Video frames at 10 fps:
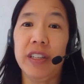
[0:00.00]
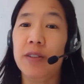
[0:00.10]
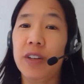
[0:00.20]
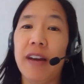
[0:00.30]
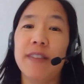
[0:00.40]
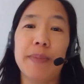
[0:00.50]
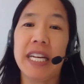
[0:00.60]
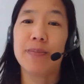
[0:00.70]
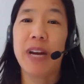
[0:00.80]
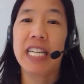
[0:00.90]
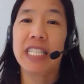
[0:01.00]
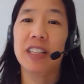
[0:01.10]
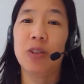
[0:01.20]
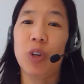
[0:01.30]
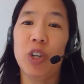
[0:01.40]
You can have the best mask
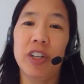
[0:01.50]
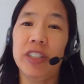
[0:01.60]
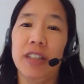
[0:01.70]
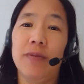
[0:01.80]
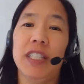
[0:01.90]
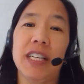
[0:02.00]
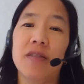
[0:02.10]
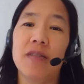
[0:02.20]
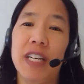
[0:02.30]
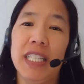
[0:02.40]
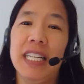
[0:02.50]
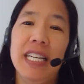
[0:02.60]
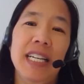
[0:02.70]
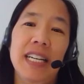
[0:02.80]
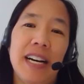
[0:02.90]
in the world, and if it doesn't fit,
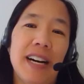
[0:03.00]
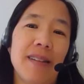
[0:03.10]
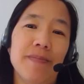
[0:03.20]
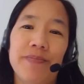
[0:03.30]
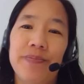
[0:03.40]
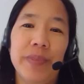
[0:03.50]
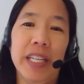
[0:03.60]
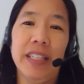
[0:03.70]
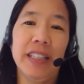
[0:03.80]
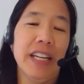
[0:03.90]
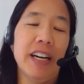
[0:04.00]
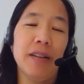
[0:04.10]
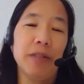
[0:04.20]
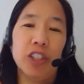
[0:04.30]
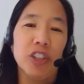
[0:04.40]
the
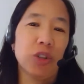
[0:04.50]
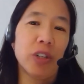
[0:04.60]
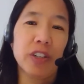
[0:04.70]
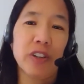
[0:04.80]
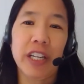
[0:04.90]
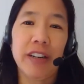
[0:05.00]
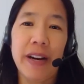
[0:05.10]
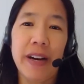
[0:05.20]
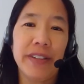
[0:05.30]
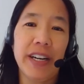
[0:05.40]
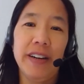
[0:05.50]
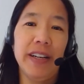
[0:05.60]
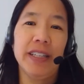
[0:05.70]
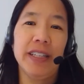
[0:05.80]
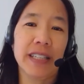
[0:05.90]
air will just short circuit around there,
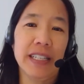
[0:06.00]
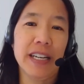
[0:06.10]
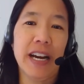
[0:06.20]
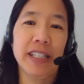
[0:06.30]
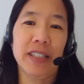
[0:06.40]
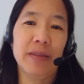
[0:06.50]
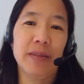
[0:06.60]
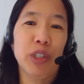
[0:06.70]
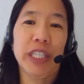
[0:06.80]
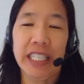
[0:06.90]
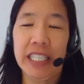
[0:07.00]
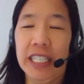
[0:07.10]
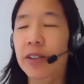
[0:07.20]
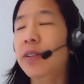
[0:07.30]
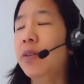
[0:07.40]
and it's not protecting
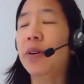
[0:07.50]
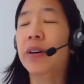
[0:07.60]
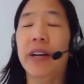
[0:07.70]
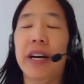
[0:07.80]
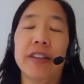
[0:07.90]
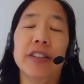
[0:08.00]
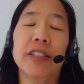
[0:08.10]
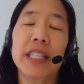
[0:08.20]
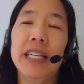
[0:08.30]
you or others.